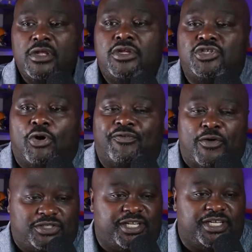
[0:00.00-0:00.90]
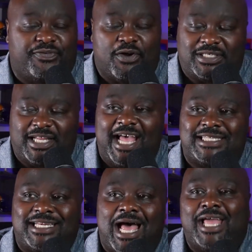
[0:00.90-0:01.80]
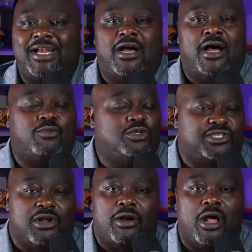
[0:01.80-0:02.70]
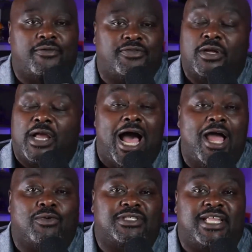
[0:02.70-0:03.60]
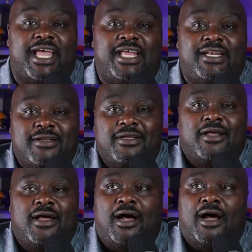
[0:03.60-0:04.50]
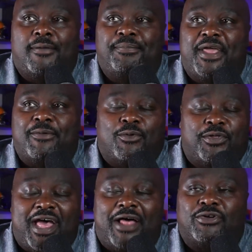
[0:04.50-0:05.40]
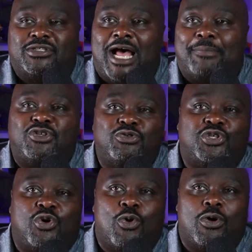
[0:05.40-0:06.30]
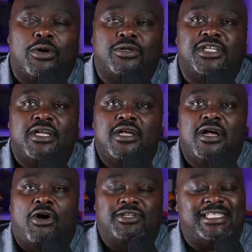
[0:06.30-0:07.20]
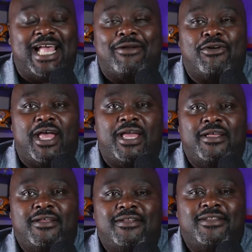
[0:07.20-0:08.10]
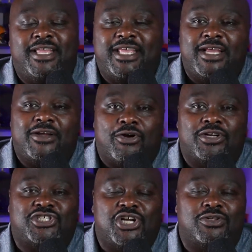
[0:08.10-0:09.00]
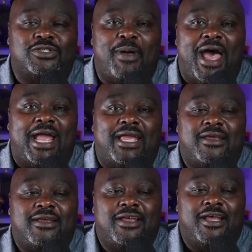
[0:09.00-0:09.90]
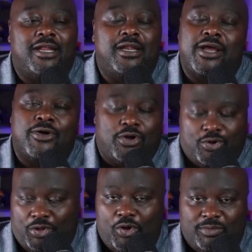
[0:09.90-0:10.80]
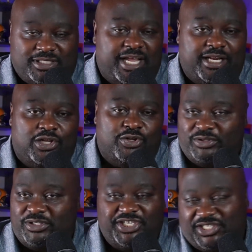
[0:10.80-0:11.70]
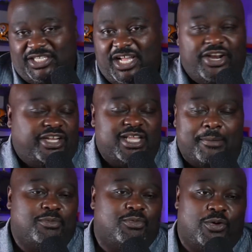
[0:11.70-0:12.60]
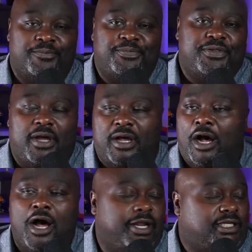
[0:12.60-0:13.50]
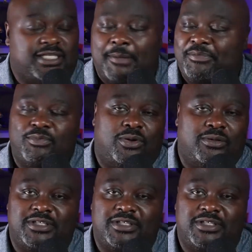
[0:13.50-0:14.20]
So first things first, last night, we'll start off. Look, Iowa State, they were without their top two scorers on Saturday. They get Curtis Jones back, and then they go to Oklahoma State and lose. Just unacceptable. Unacceptable.